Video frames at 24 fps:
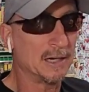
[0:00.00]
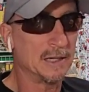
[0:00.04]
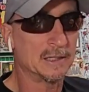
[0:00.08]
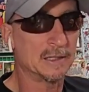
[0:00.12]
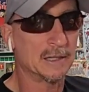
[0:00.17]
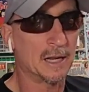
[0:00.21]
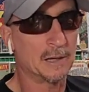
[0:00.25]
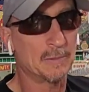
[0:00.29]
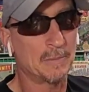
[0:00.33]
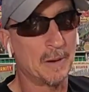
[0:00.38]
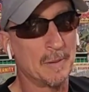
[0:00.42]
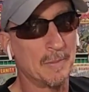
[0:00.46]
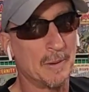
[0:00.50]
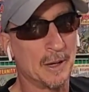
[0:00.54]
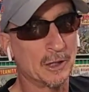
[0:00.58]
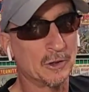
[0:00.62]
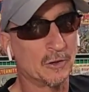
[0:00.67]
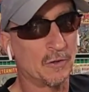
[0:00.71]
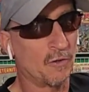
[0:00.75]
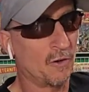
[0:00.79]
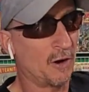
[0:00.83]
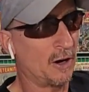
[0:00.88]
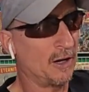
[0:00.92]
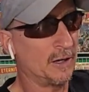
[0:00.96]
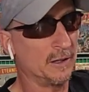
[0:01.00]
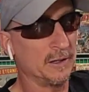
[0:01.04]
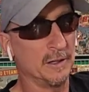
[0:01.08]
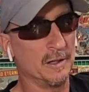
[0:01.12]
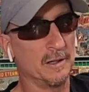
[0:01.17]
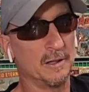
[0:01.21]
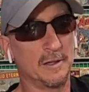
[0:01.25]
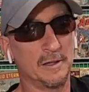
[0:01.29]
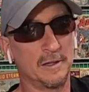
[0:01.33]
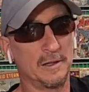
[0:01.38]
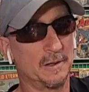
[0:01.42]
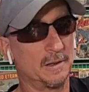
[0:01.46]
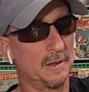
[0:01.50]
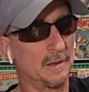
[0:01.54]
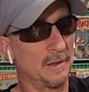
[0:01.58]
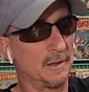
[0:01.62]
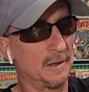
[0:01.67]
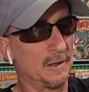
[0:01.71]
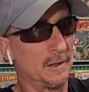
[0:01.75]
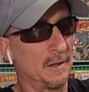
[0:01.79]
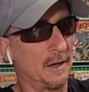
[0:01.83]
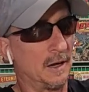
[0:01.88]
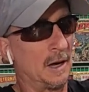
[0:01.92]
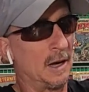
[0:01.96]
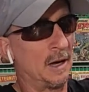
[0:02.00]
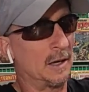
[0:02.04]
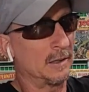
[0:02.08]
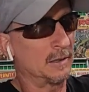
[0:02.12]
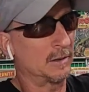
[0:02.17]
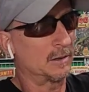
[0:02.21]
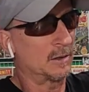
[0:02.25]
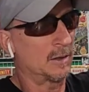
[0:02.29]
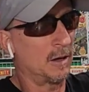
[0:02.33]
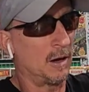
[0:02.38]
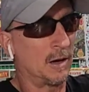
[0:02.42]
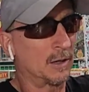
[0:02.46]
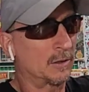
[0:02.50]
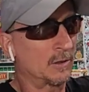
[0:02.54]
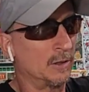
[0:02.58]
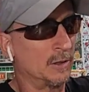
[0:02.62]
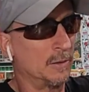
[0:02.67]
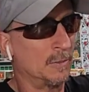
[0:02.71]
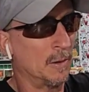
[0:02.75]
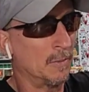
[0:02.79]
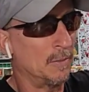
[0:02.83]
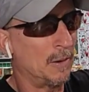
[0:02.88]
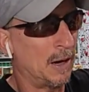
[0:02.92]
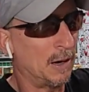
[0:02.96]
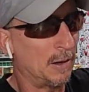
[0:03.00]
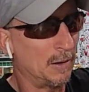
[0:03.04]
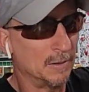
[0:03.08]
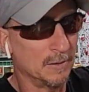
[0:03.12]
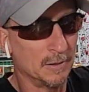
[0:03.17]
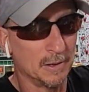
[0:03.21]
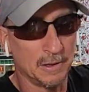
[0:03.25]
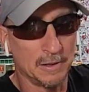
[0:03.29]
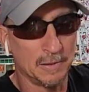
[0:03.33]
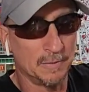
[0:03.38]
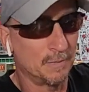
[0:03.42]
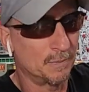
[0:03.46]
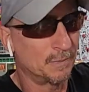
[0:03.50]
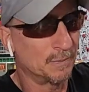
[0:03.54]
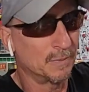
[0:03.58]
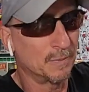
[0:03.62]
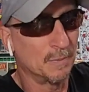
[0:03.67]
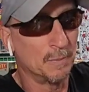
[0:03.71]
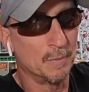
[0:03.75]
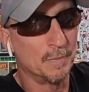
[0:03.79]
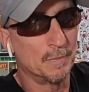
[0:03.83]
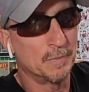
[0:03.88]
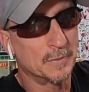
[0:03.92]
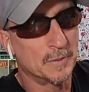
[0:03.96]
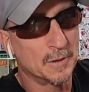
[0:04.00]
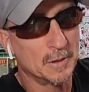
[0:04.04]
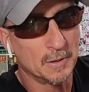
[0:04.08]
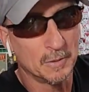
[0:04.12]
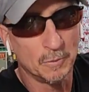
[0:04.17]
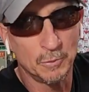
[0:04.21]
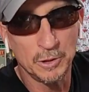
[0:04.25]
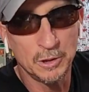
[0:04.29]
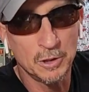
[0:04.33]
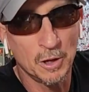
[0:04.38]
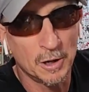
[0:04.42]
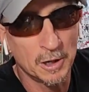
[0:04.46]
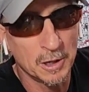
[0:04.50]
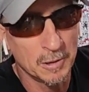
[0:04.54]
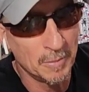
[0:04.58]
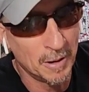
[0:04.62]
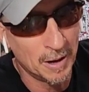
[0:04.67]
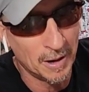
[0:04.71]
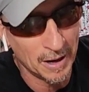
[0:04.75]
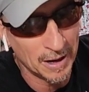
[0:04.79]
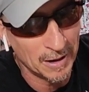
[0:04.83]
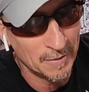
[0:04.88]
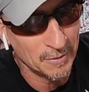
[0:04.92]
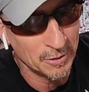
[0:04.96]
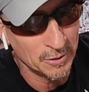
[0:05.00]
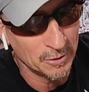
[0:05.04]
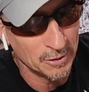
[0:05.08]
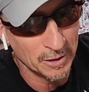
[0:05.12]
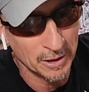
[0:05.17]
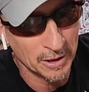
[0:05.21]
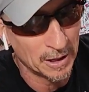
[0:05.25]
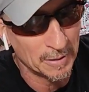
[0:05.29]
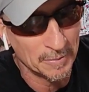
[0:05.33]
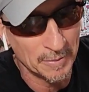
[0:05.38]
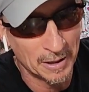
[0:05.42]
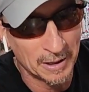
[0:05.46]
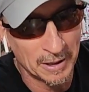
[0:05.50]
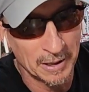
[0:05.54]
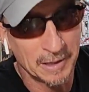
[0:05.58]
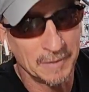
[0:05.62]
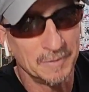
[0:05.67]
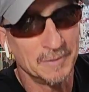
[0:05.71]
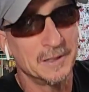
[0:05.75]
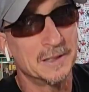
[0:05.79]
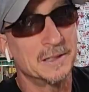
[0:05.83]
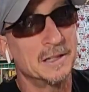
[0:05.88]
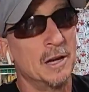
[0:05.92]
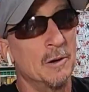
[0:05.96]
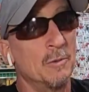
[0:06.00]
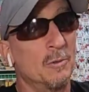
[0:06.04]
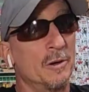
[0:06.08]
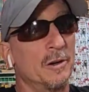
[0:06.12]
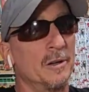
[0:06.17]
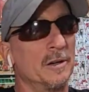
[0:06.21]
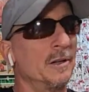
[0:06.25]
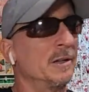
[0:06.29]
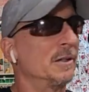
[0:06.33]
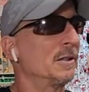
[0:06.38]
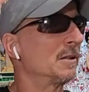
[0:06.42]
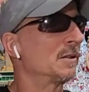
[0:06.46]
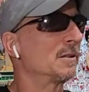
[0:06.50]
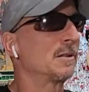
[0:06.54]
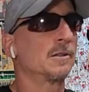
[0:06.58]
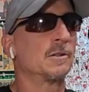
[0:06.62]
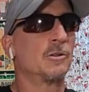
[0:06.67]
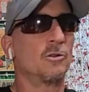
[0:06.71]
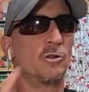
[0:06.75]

He's like my best friend. I talk to him about... We talk about everything. I'm not going to even say what it is.